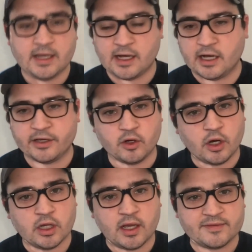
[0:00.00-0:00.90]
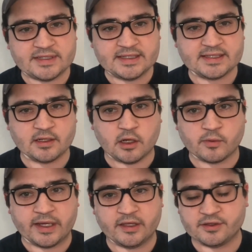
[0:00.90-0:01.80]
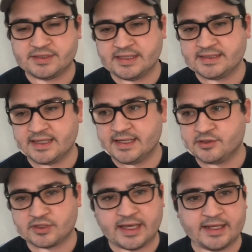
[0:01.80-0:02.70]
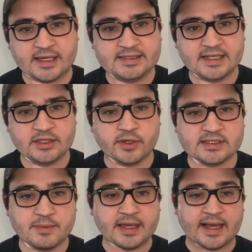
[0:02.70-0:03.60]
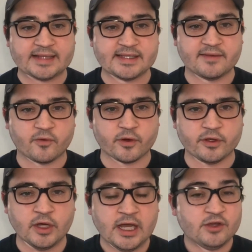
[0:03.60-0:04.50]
all off season, all regular season, and just kind of continuing to make content for you,